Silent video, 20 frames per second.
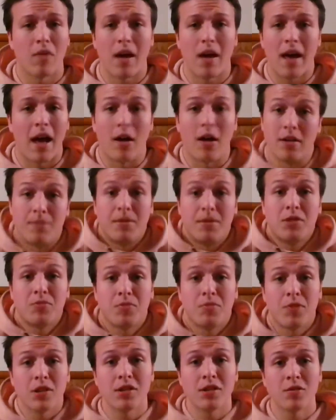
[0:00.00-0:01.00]
how the
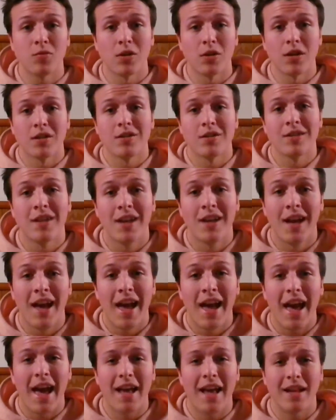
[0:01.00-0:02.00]
impeachment process works.
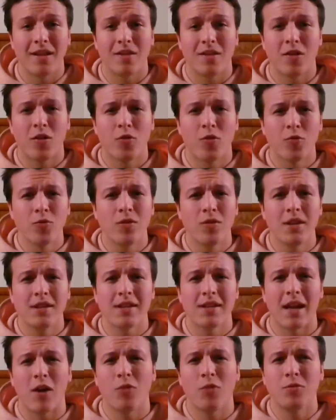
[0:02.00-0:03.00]
And through this,
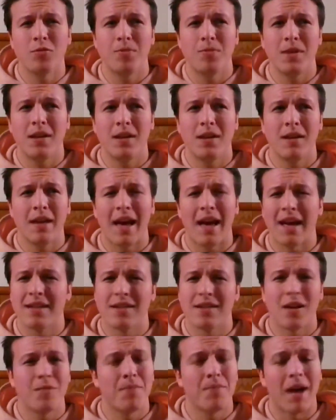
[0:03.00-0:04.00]
I hope to be
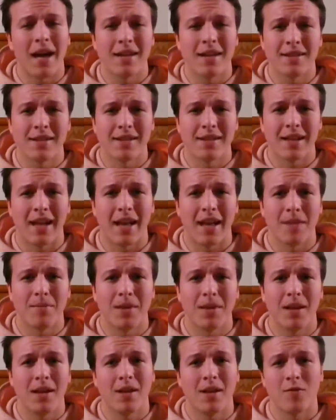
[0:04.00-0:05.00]
as unbiased as I can
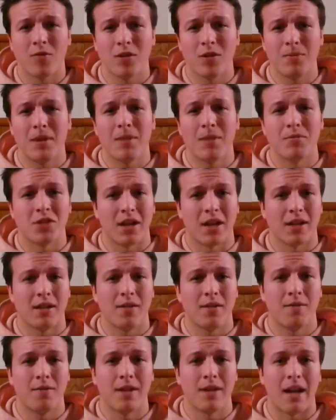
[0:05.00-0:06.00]
be and really be
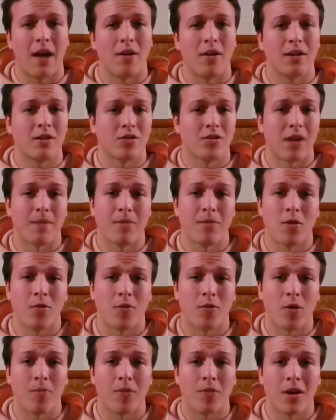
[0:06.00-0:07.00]
objective in how I describe the
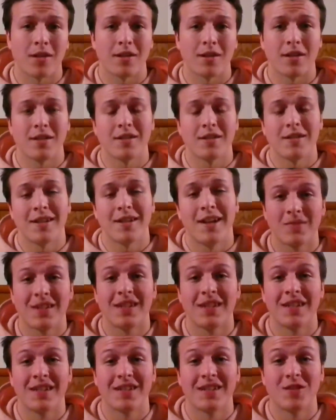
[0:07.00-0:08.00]
overall process.
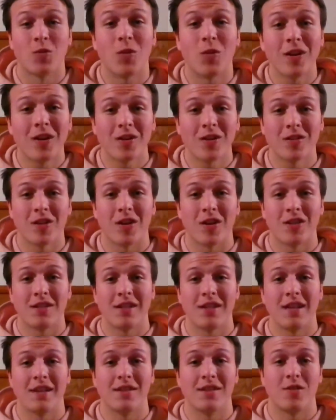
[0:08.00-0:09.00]
So where it all starts
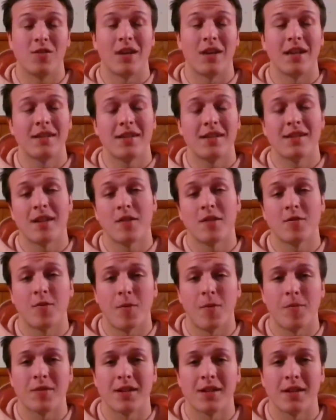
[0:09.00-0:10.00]
is the United States House of
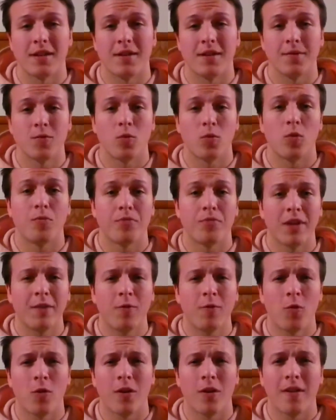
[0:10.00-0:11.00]
Representatives will bring
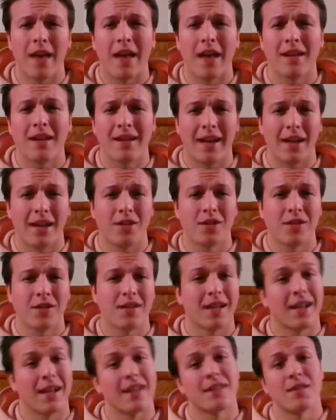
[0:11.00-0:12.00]
forth allegations
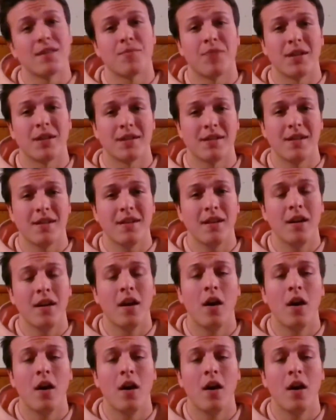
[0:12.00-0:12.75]
against the president